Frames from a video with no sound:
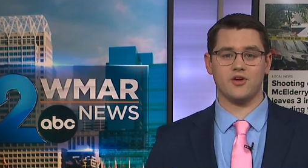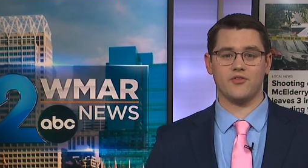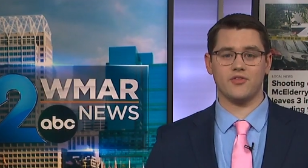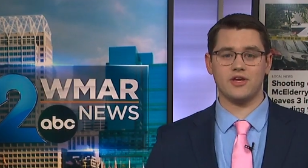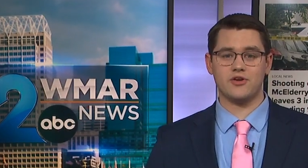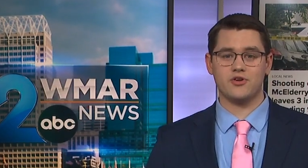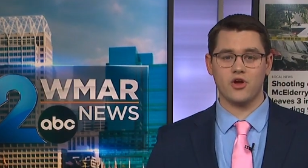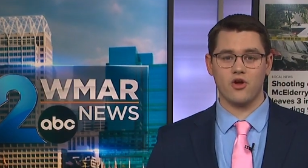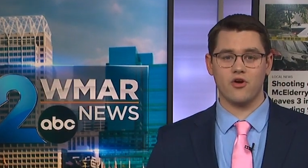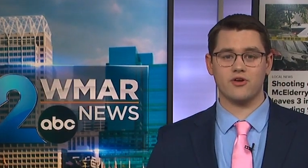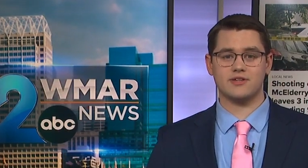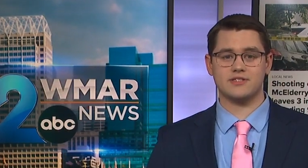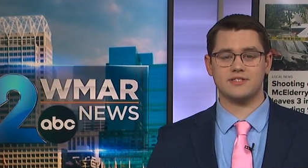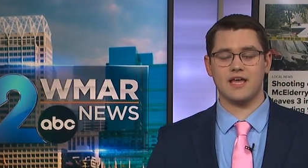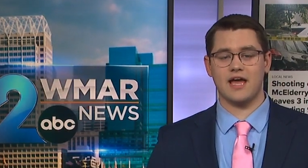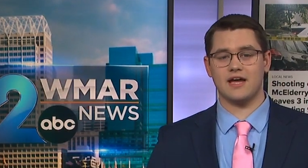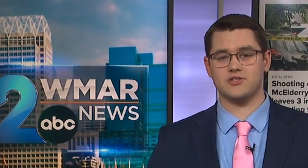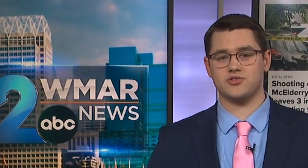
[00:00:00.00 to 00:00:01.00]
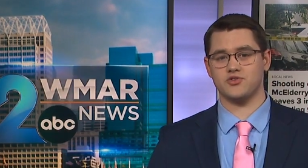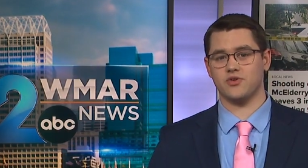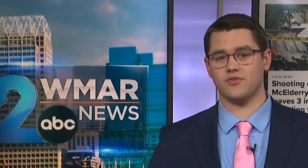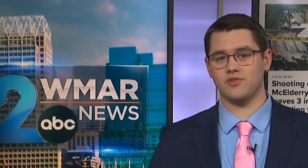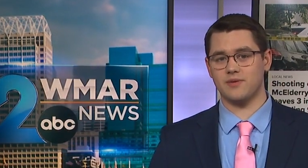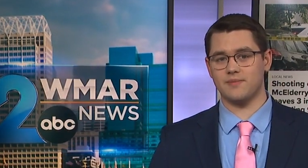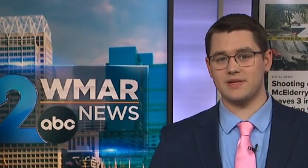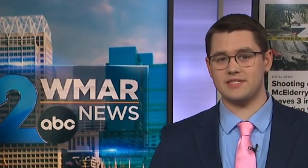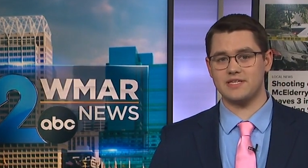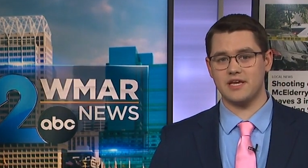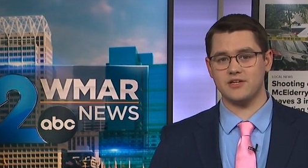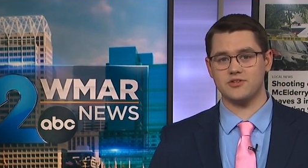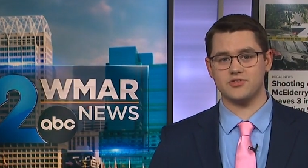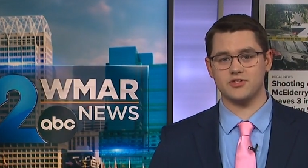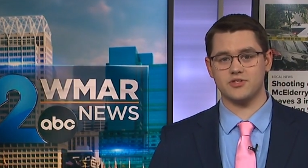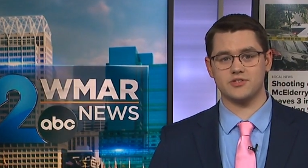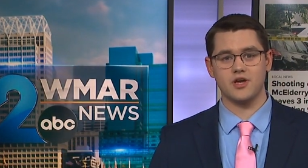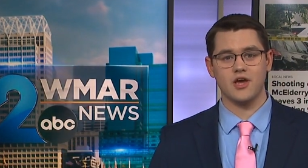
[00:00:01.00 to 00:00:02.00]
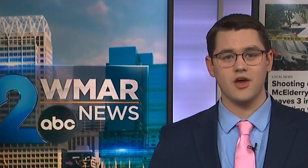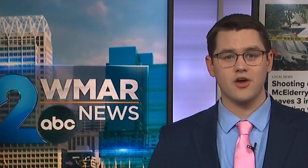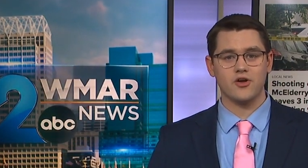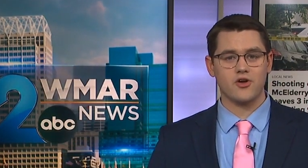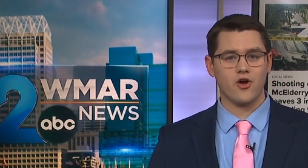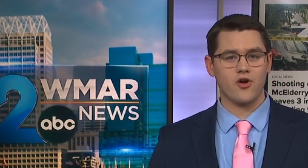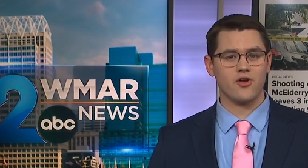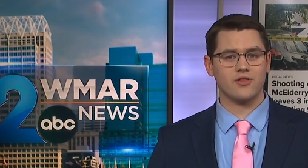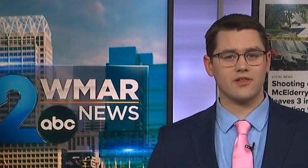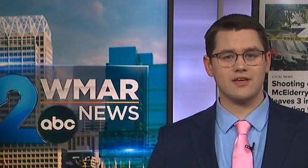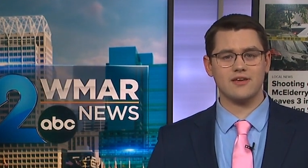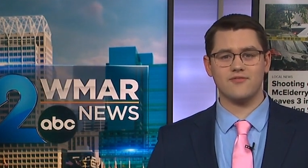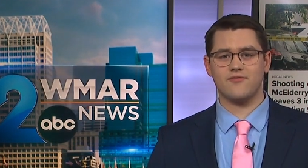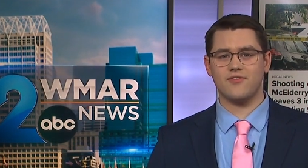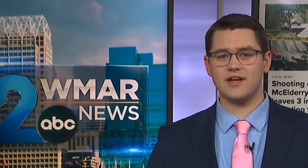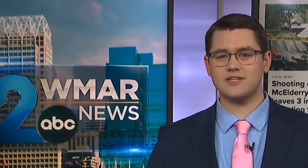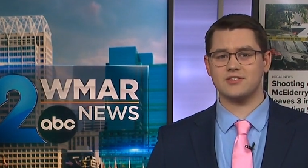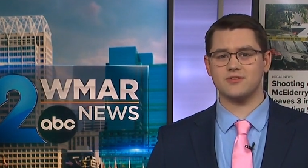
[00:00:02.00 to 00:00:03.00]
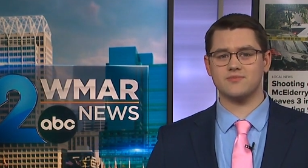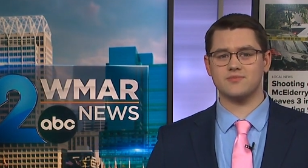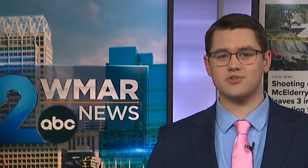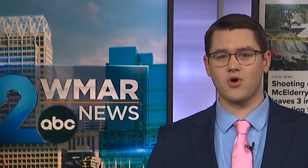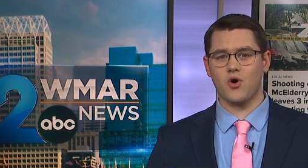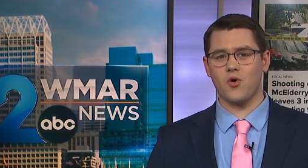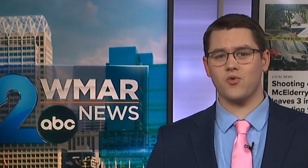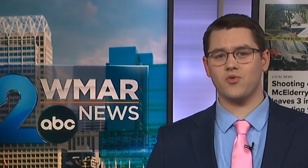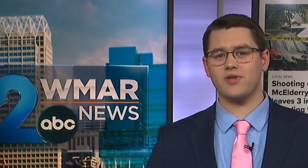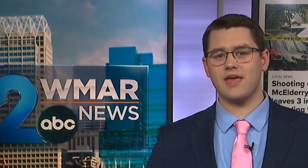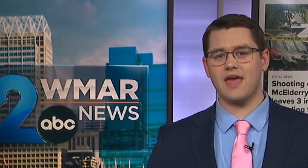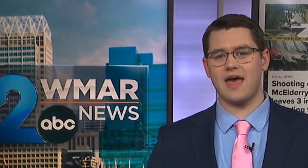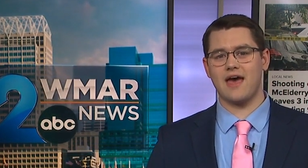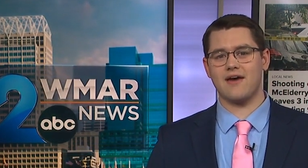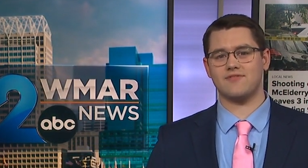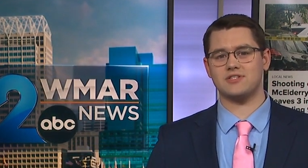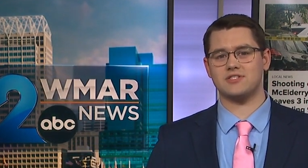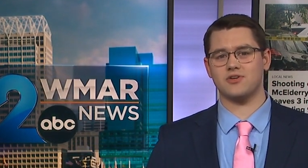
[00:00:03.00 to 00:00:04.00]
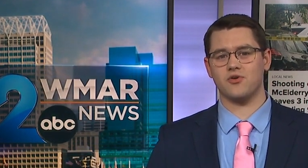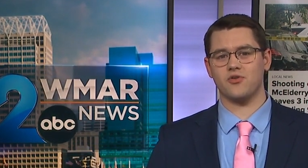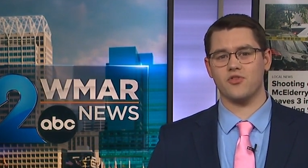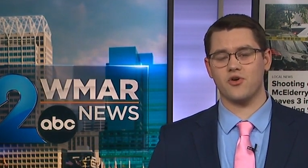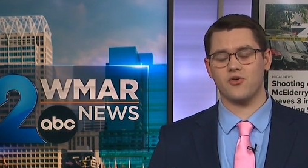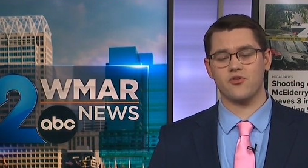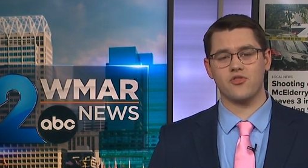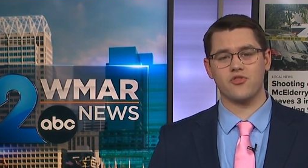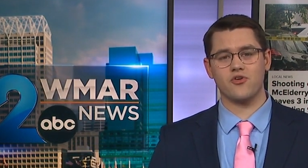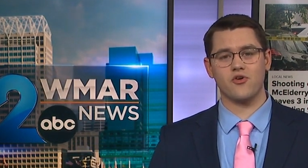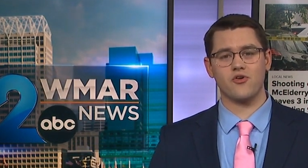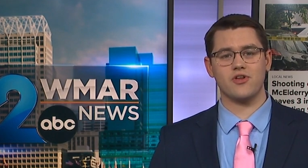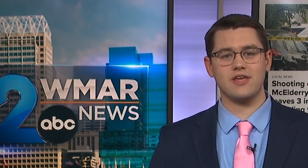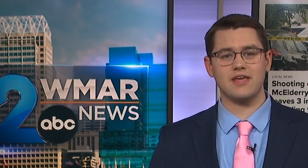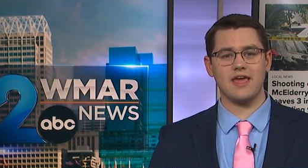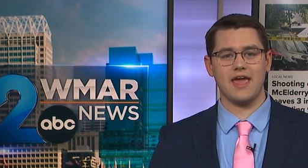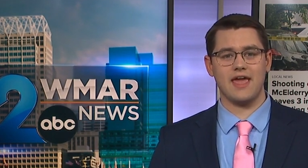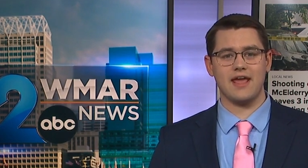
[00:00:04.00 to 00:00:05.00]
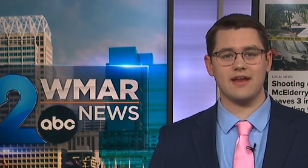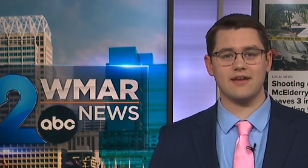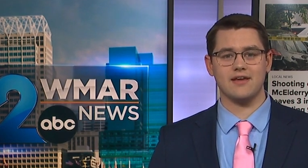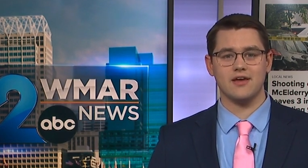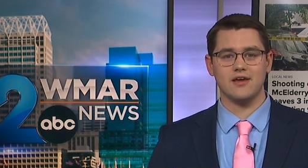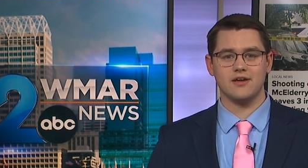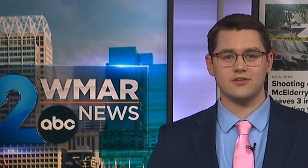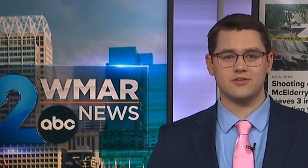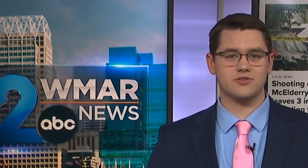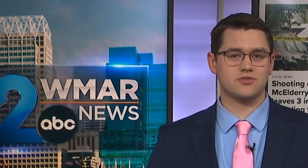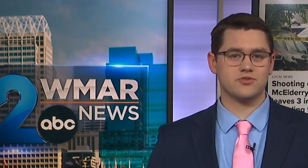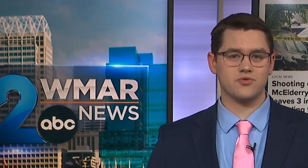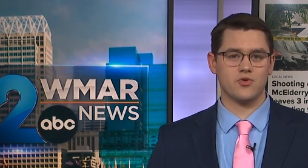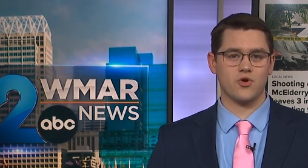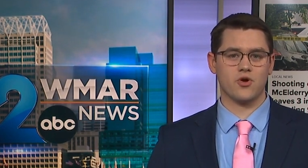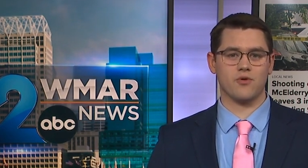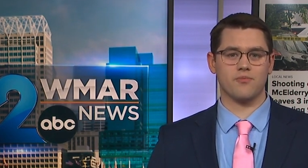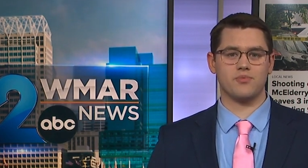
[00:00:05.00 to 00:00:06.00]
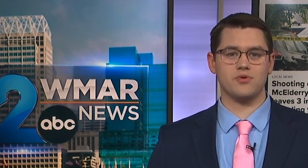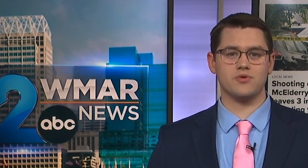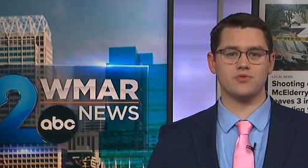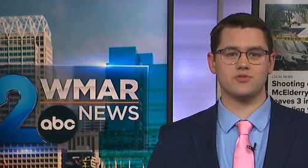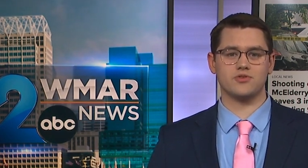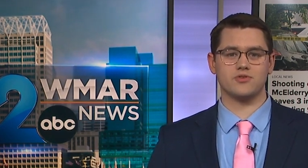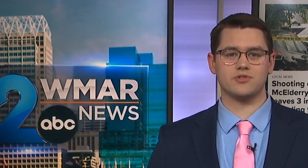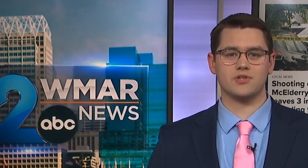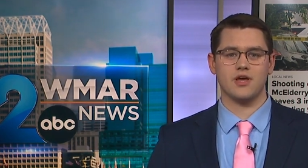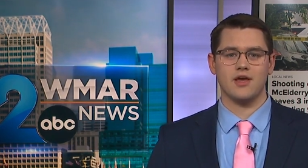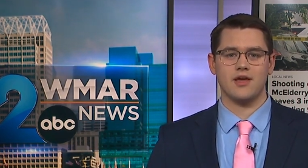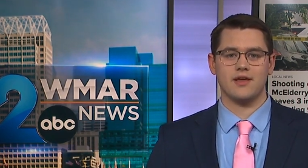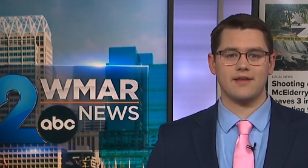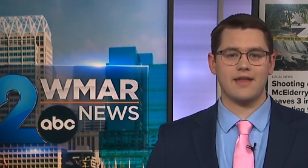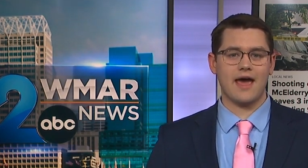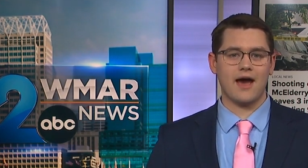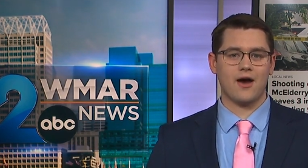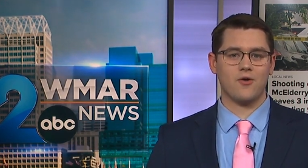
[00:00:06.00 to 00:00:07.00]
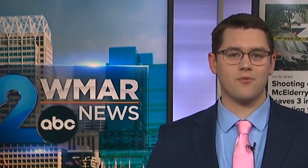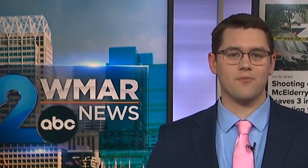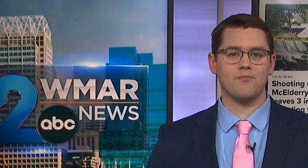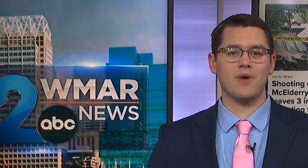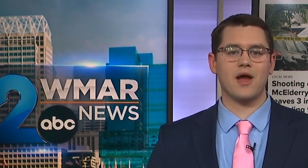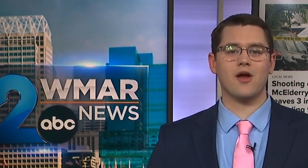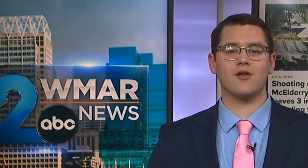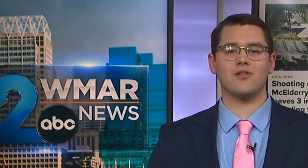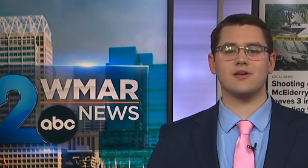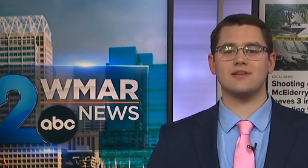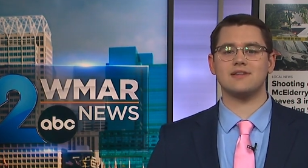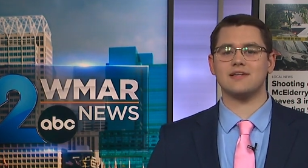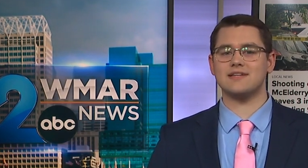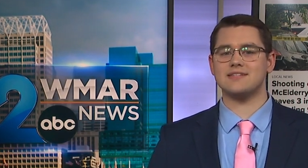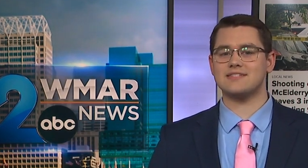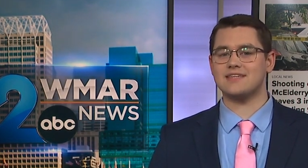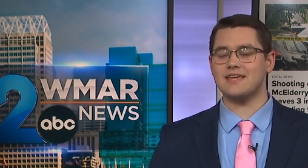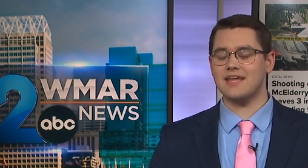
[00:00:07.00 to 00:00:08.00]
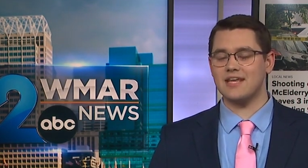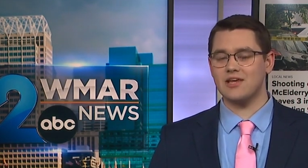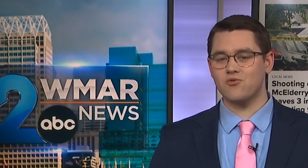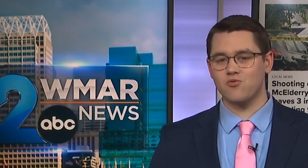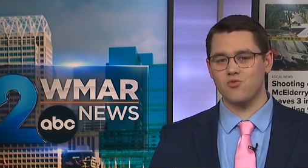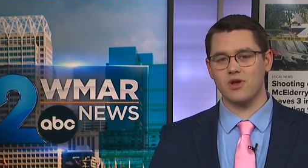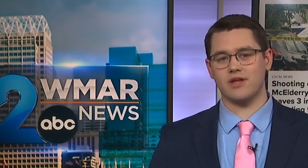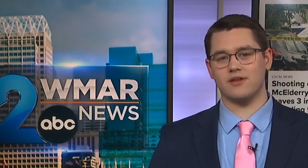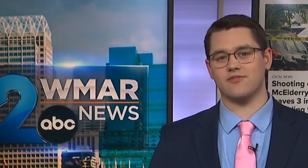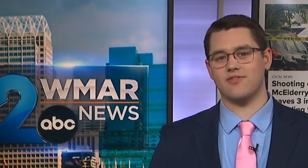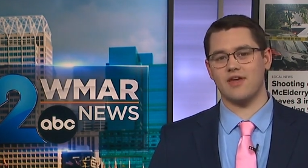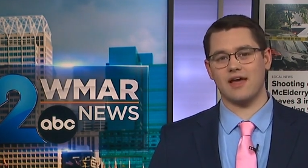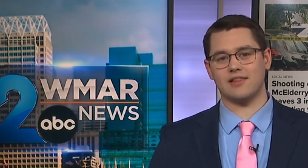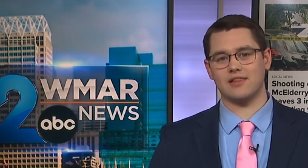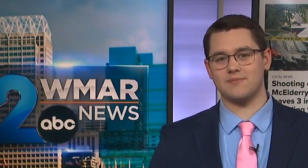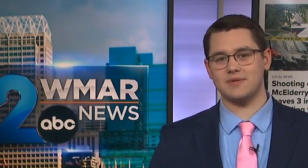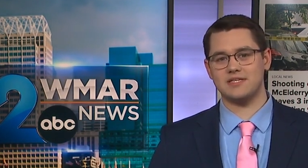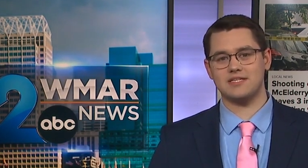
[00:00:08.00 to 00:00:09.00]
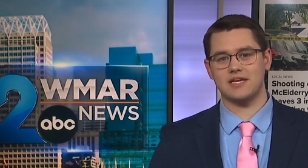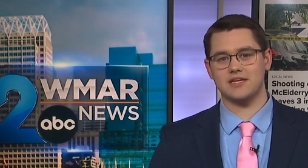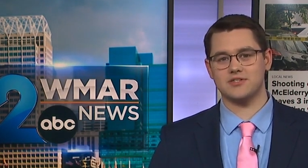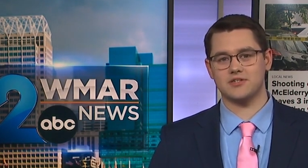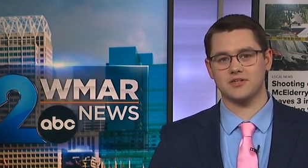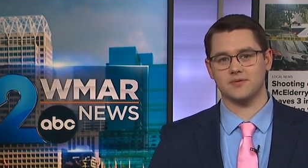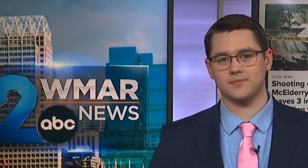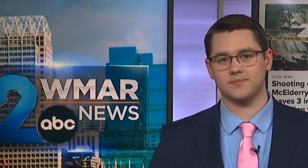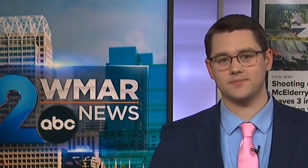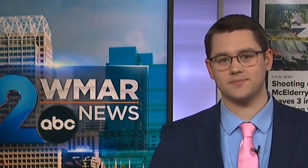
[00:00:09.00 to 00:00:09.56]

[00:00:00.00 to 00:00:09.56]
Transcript: on the current statute of limitations. Currently, victims only have until they're thirty-eight to sue their abusers. Now, Maryland is getting rid of that limitation.